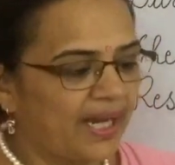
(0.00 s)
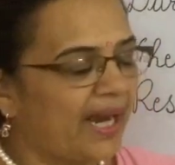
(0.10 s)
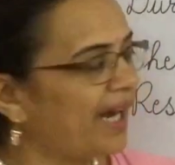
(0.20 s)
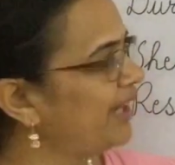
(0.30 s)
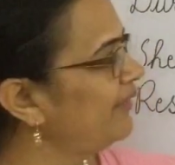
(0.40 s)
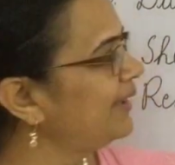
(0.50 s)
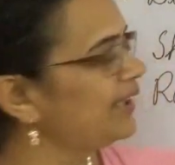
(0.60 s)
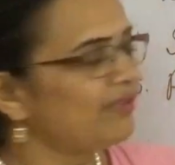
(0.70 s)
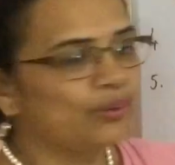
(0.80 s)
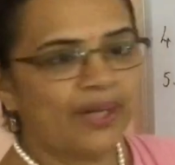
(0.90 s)
I will give
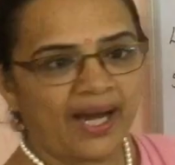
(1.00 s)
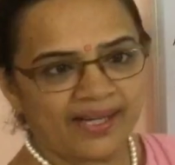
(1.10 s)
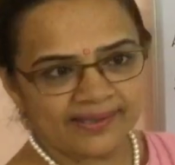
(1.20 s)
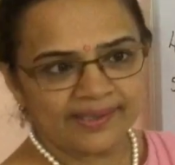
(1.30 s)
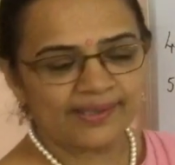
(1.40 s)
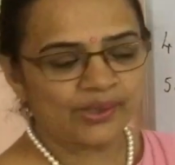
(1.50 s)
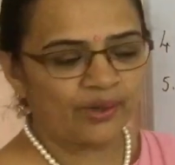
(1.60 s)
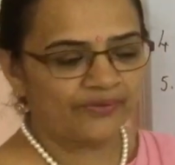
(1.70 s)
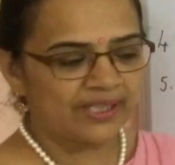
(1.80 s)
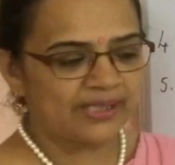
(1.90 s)
you the answers
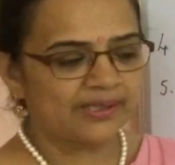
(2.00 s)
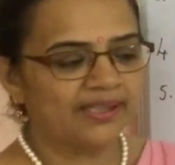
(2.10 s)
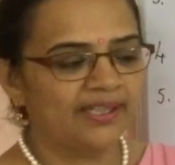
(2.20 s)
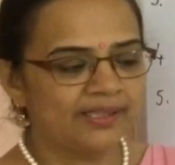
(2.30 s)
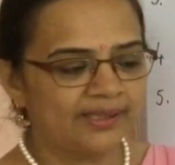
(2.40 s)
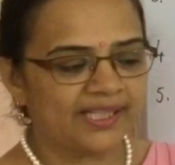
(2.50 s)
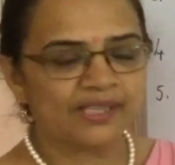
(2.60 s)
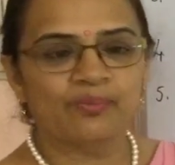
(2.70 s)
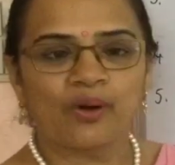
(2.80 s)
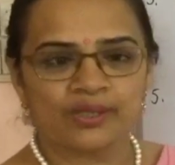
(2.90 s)
of this in text
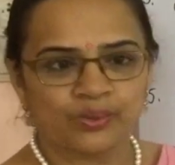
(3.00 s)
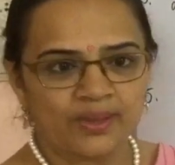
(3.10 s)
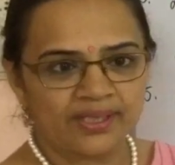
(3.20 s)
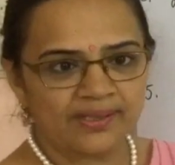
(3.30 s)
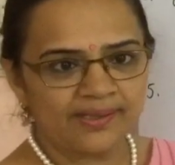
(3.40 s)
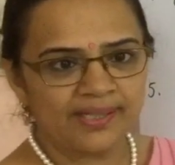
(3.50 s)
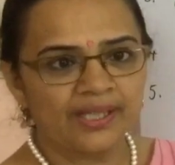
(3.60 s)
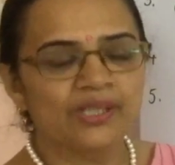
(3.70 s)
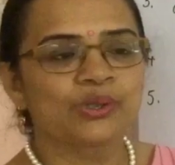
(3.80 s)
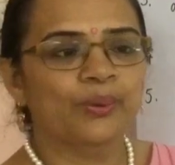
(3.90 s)
box questions.
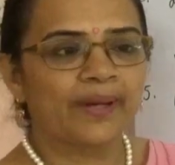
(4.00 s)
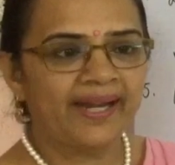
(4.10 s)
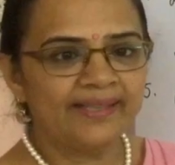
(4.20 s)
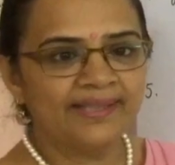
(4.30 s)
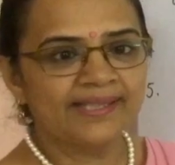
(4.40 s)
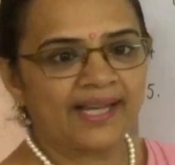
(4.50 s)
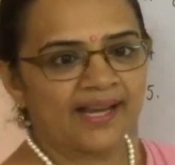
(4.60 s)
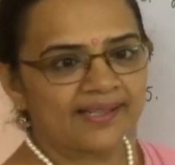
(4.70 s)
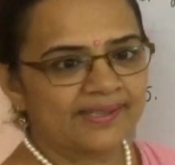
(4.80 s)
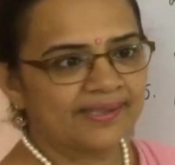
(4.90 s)
So write these
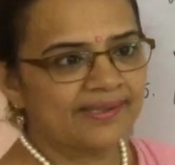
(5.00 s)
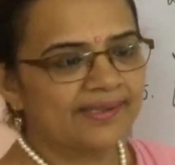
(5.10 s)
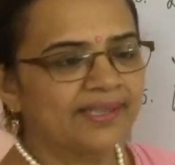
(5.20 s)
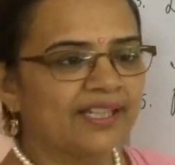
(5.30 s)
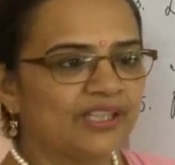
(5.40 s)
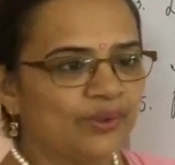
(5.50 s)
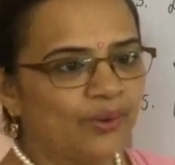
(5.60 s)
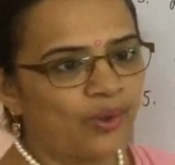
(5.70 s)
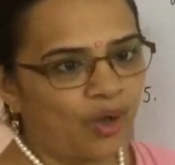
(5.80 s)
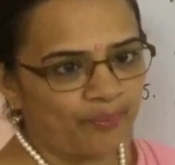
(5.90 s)
answers in your
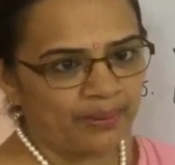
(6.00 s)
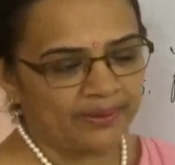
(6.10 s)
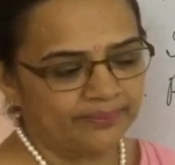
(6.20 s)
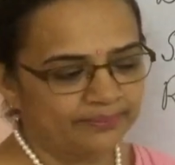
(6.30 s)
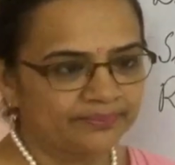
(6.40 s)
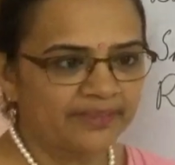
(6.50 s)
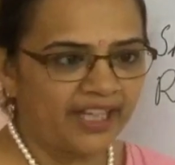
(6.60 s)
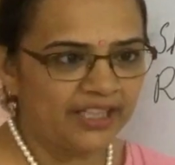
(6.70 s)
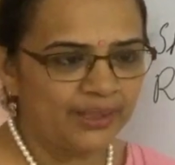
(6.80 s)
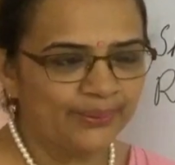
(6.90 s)
copy.
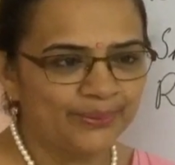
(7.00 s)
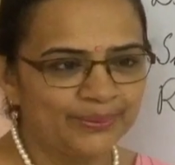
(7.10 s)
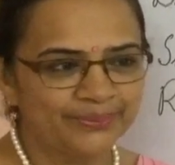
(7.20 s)
Thank you.